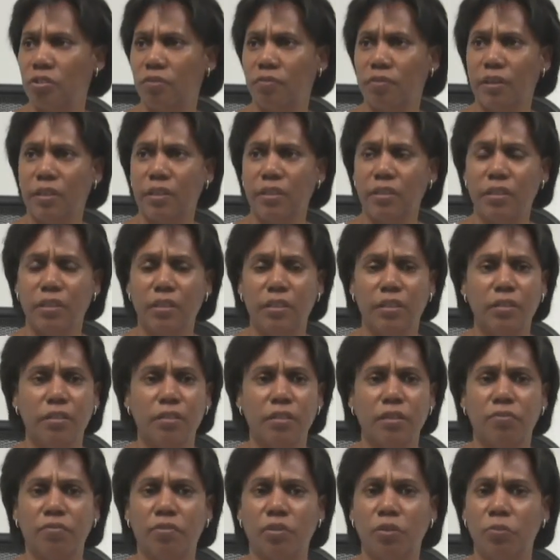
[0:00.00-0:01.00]
of
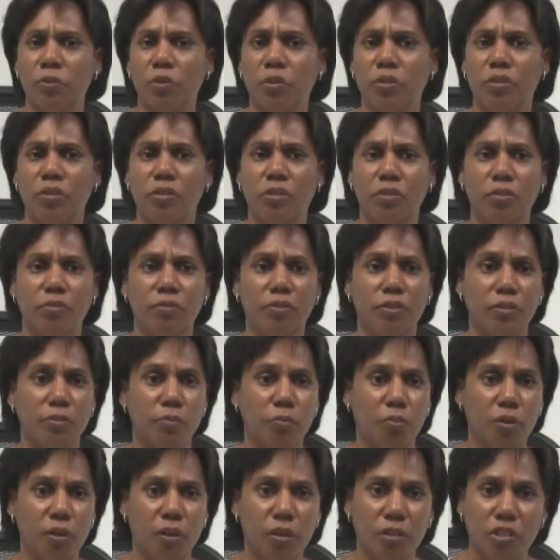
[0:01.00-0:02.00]
ideas of community service
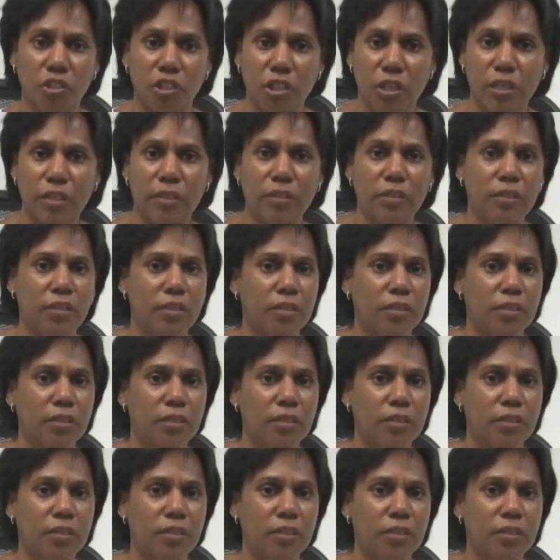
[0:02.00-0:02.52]
projects.